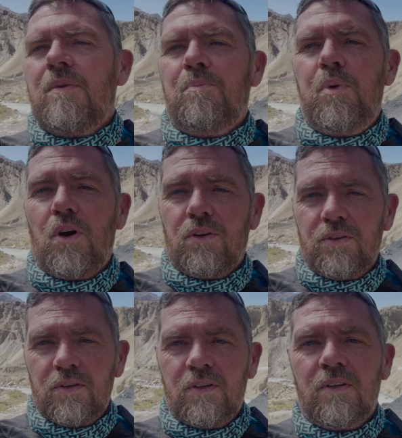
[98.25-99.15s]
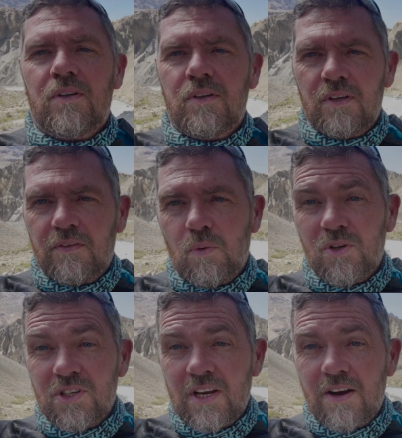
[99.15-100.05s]
But if I
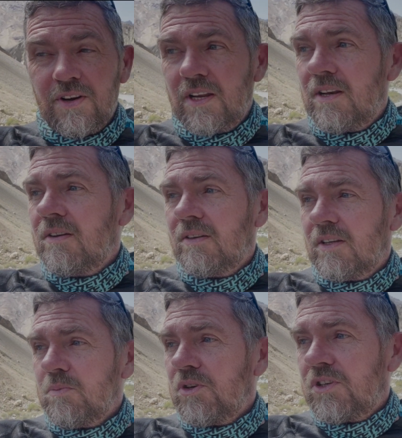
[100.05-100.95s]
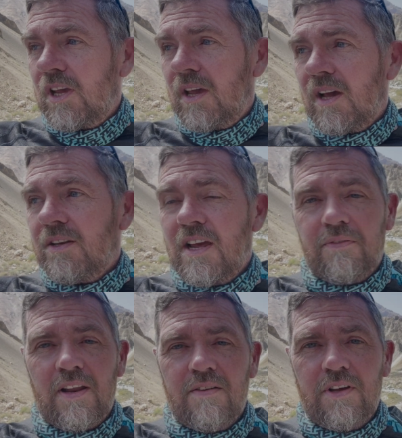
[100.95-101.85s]
wasn't carrying as much kit, I'd
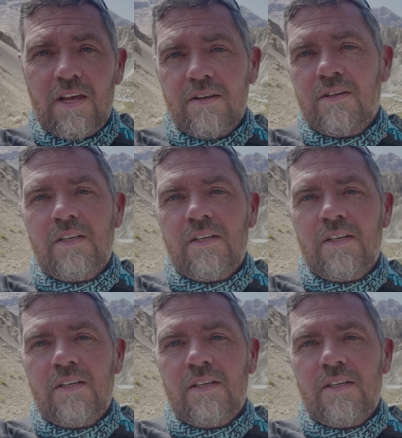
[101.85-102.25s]
definitely have it in.